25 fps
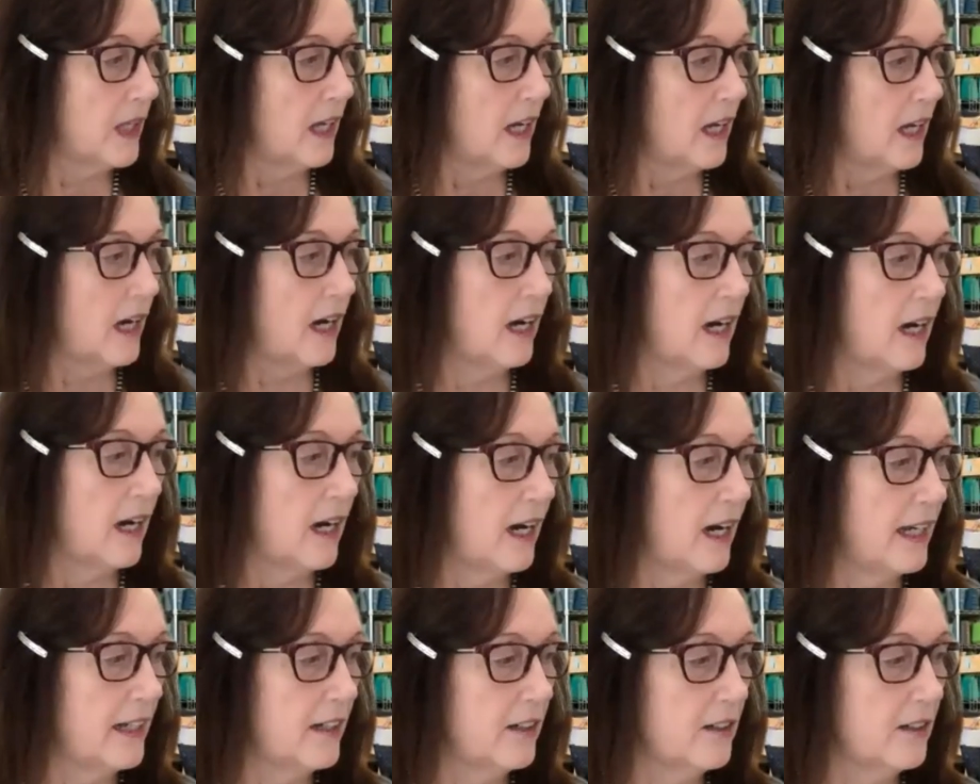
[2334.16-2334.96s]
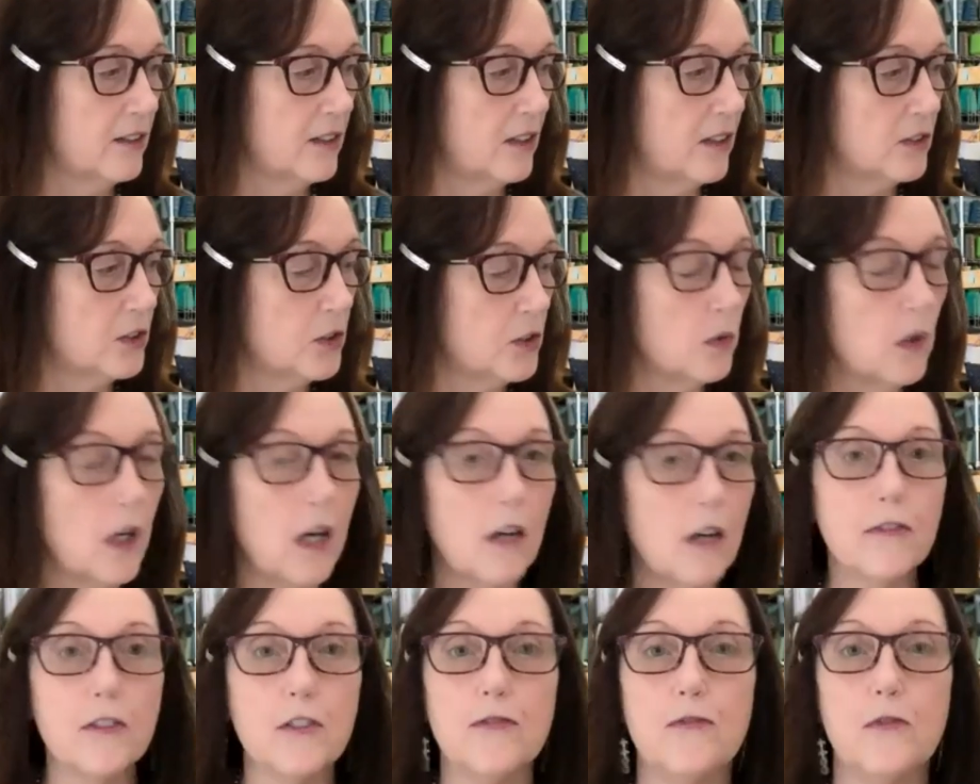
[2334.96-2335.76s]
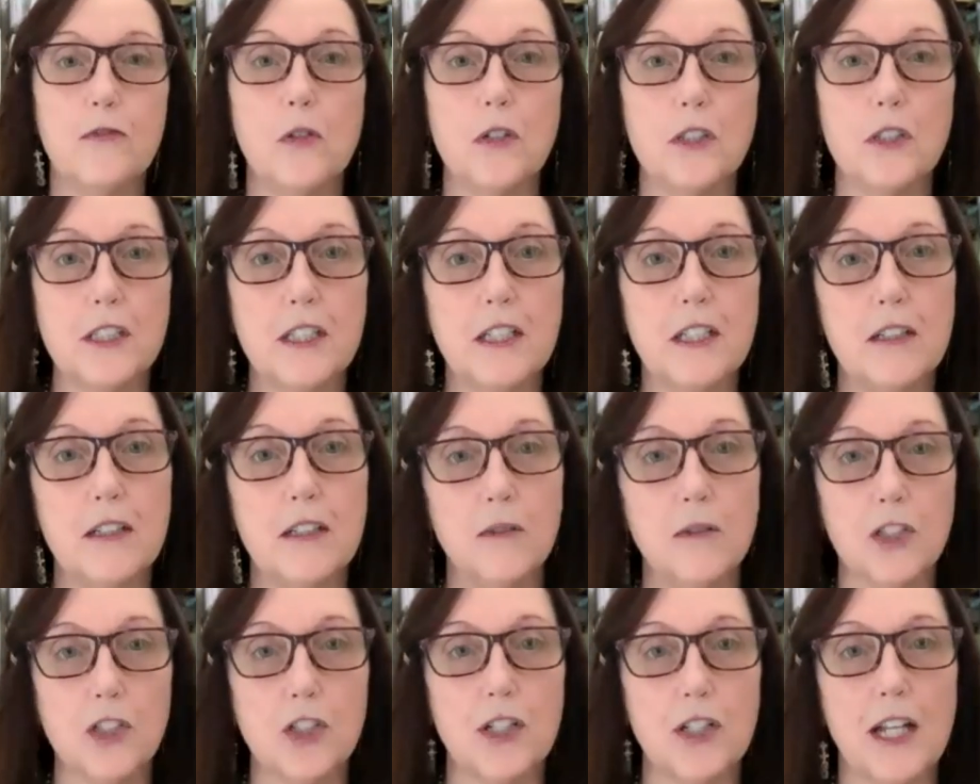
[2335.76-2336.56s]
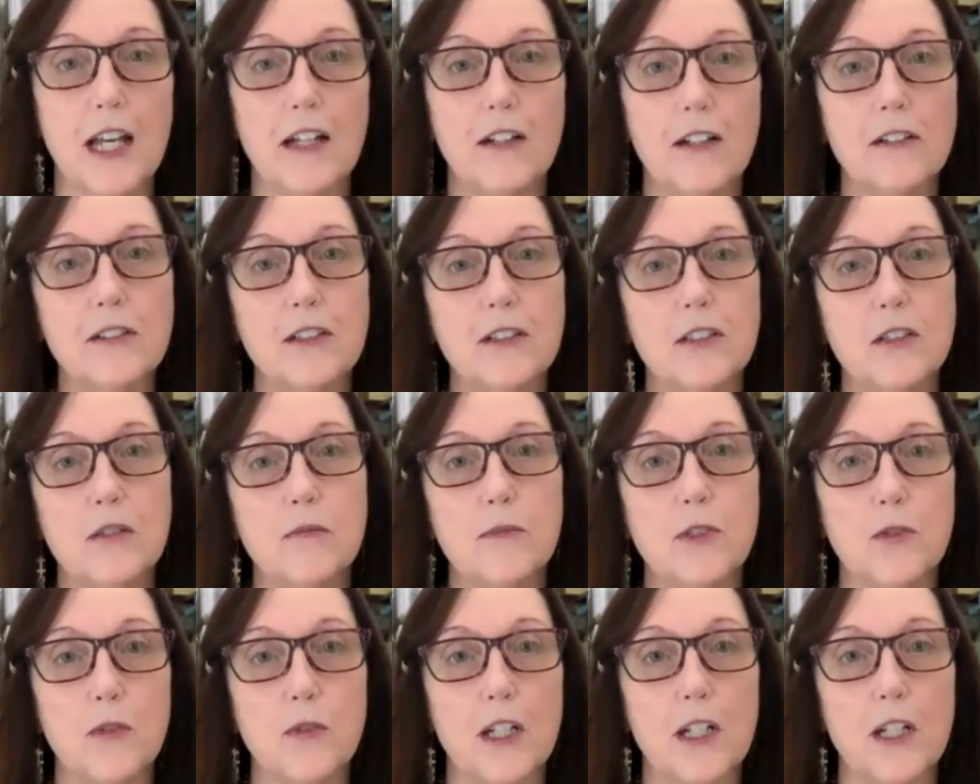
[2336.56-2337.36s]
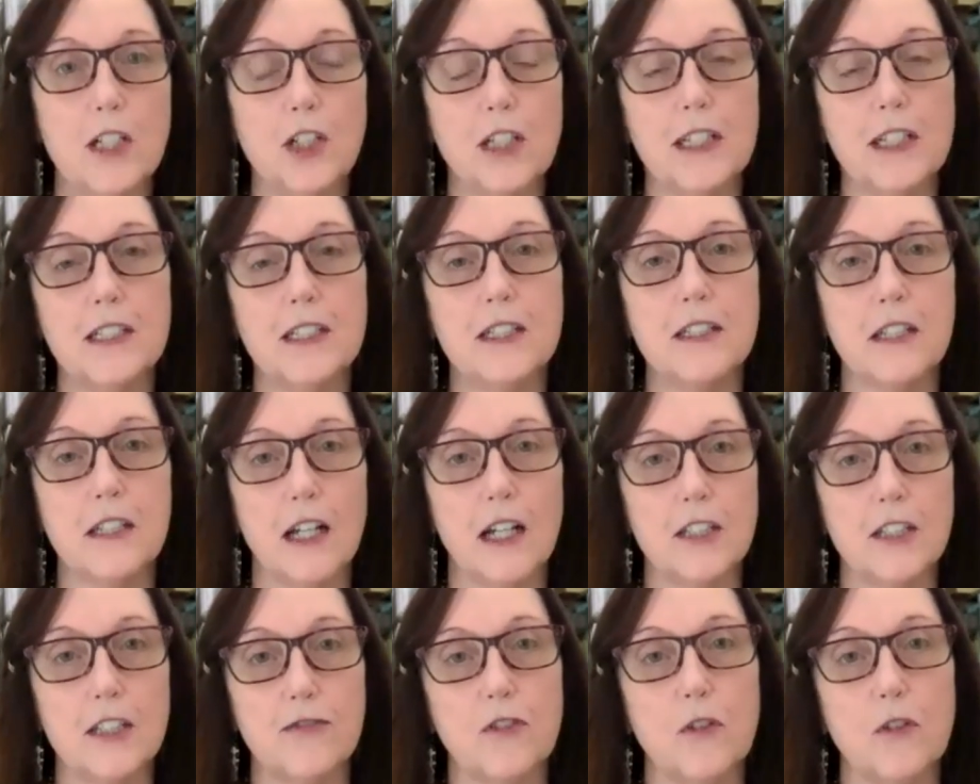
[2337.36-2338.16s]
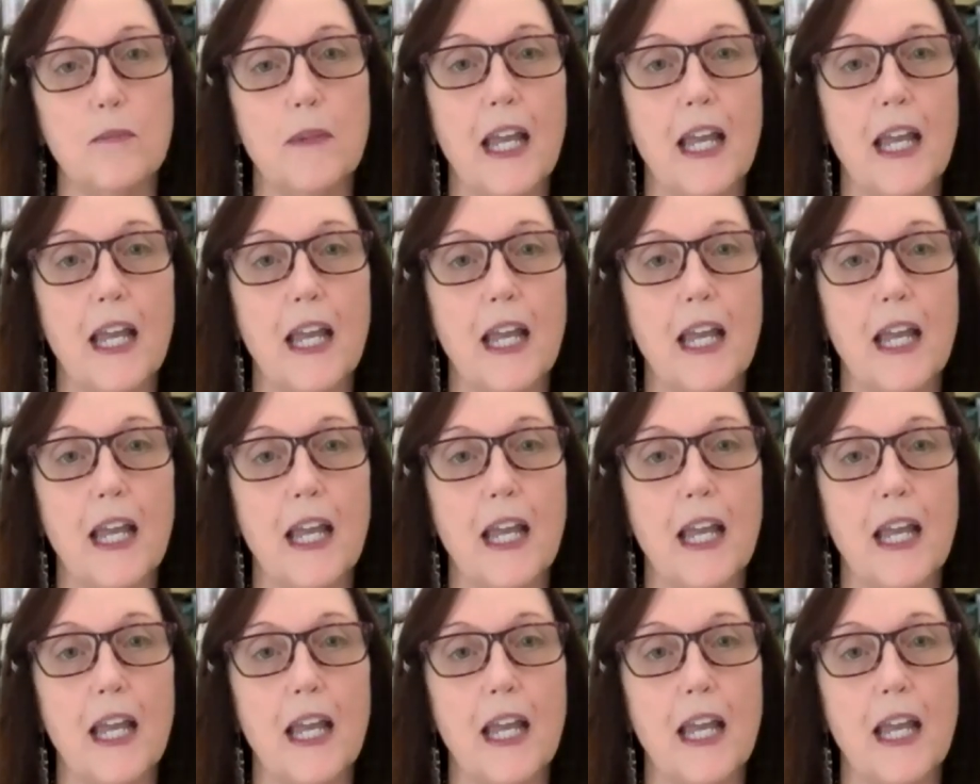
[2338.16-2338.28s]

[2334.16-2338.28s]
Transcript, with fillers: uh, I don't know, 12 or 14 rigid heddle looms ranging in size from